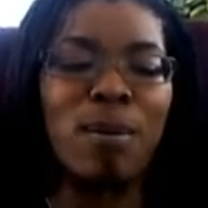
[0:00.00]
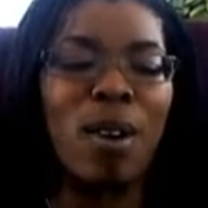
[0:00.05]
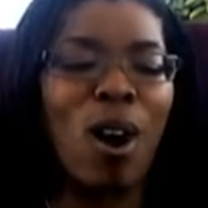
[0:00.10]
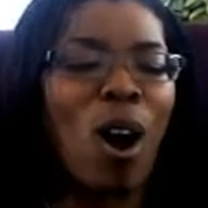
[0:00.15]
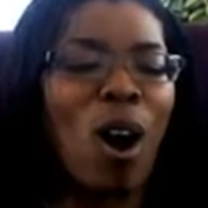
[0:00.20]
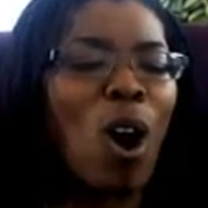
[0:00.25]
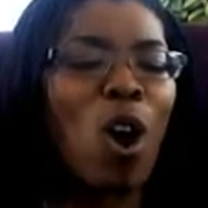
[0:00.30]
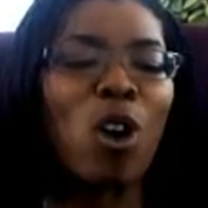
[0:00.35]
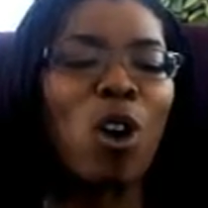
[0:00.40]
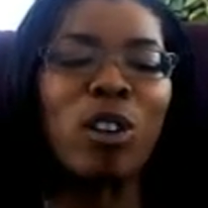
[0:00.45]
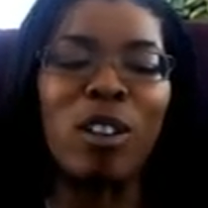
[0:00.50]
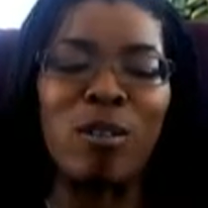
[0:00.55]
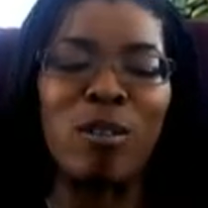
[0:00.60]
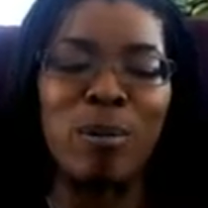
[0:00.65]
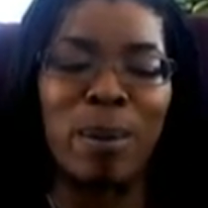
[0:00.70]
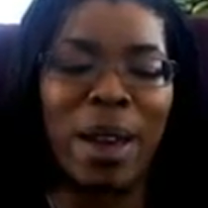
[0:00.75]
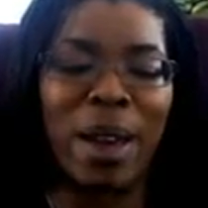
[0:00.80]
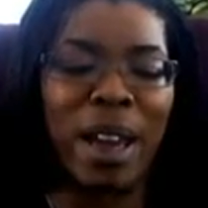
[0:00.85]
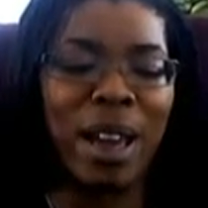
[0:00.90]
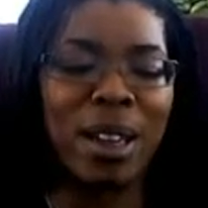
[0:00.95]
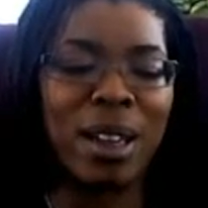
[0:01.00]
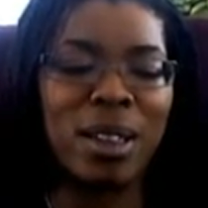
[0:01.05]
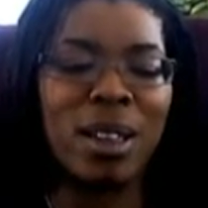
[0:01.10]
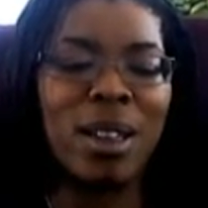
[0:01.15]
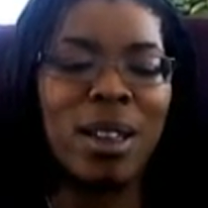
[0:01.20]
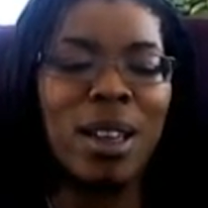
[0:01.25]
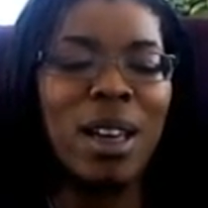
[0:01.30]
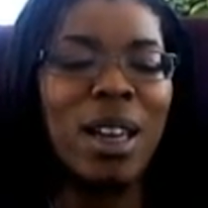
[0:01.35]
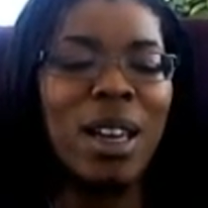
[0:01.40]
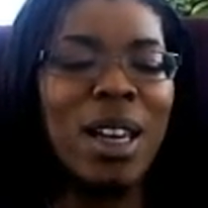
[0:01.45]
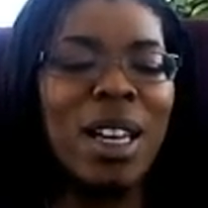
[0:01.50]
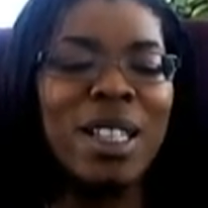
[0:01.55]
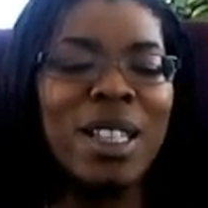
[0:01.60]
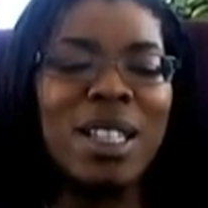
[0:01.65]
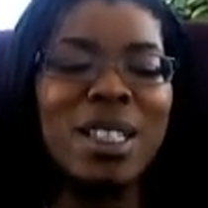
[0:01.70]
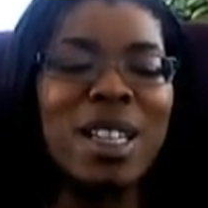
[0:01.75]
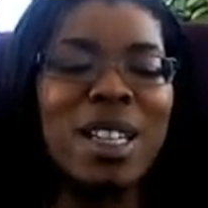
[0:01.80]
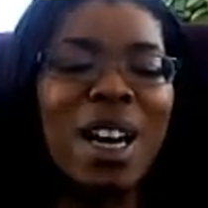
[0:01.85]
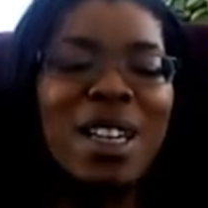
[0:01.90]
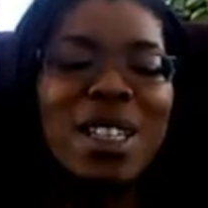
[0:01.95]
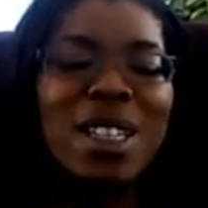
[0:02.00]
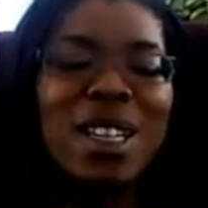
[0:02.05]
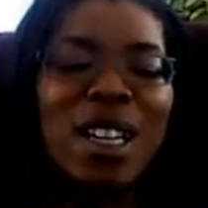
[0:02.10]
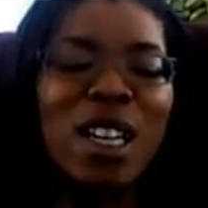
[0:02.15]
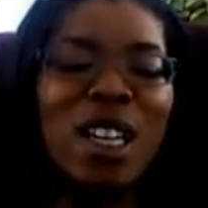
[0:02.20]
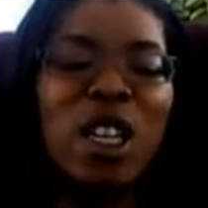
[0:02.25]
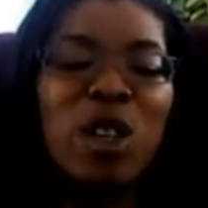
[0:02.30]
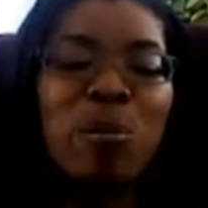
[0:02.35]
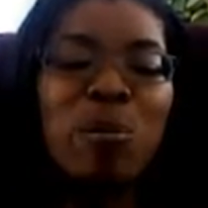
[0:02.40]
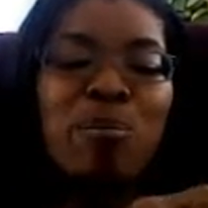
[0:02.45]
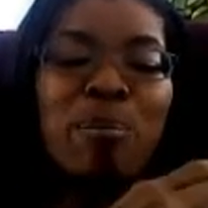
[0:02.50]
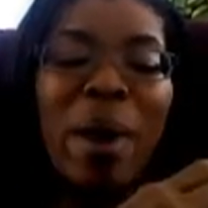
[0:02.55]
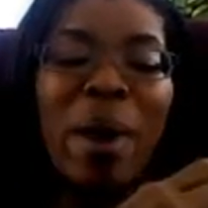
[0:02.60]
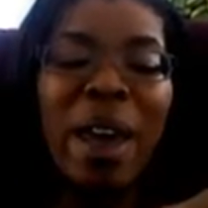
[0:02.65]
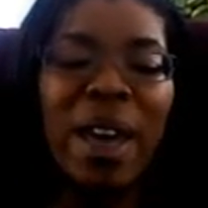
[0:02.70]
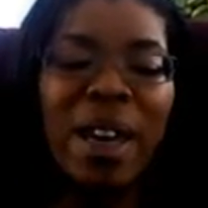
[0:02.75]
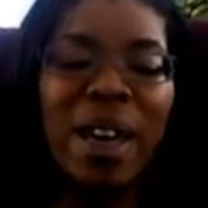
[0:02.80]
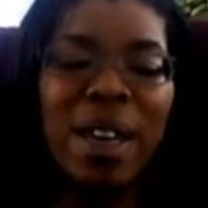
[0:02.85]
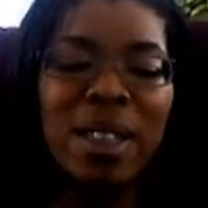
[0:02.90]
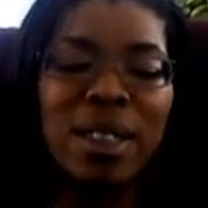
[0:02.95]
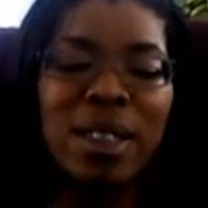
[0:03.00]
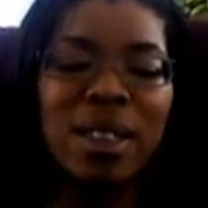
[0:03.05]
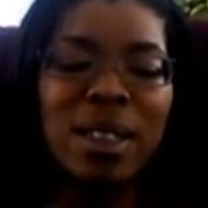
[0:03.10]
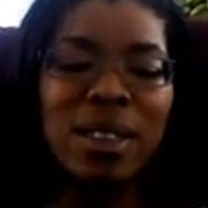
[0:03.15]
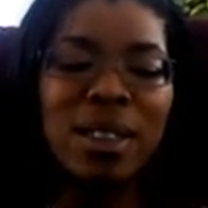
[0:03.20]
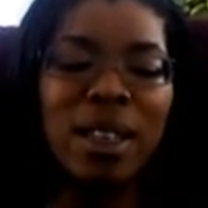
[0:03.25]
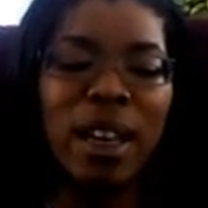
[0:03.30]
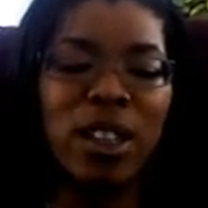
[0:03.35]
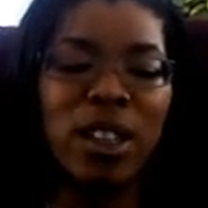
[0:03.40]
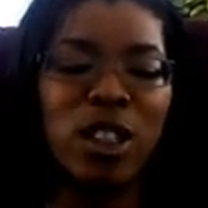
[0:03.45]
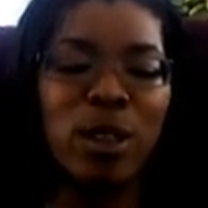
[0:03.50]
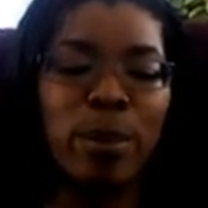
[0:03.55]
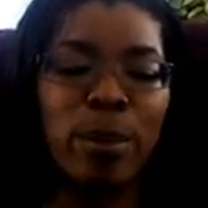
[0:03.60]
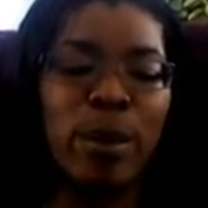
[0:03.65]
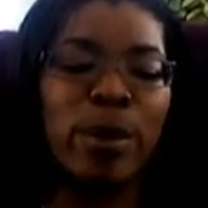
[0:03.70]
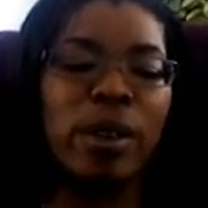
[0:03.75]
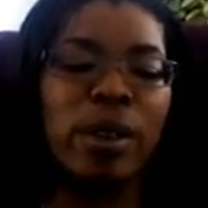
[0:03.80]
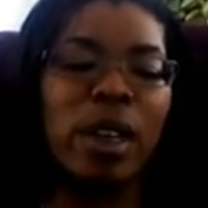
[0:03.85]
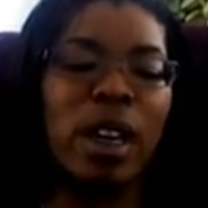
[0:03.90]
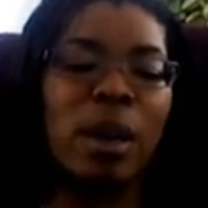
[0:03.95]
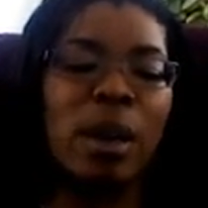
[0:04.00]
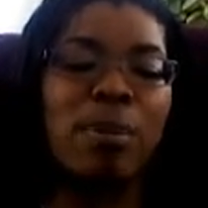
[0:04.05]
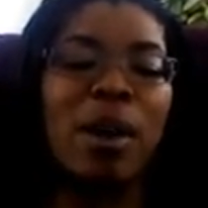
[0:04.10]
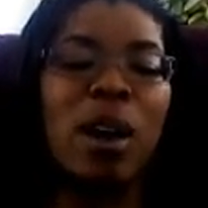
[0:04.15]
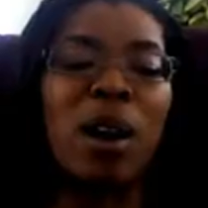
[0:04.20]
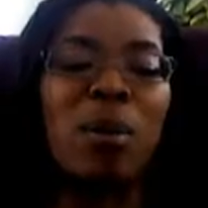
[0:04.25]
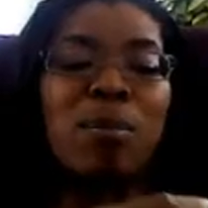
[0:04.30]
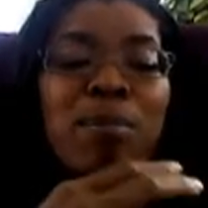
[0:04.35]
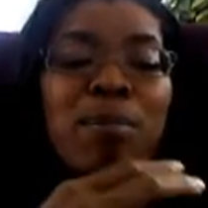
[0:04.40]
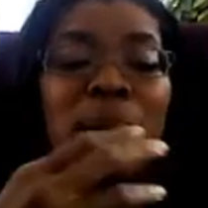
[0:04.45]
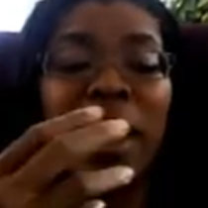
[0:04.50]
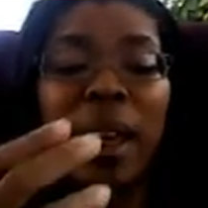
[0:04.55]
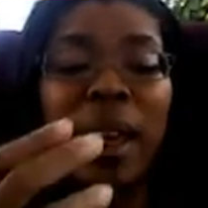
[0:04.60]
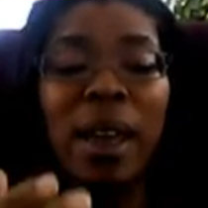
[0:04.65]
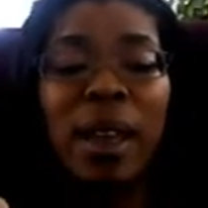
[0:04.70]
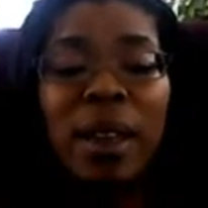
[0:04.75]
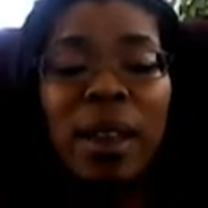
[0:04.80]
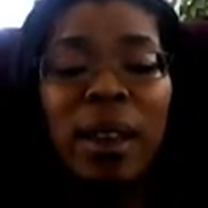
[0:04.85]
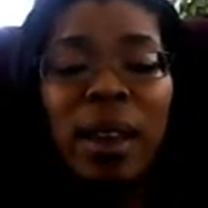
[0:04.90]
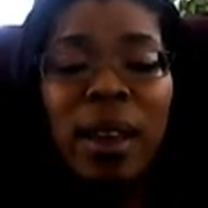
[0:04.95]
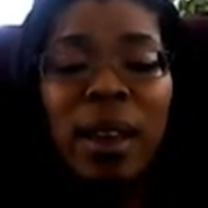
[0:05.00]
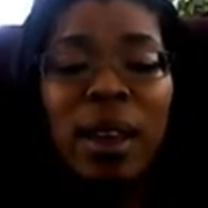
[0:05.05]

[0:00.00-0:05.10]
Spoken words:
all of man. He did not need man's testimony about man.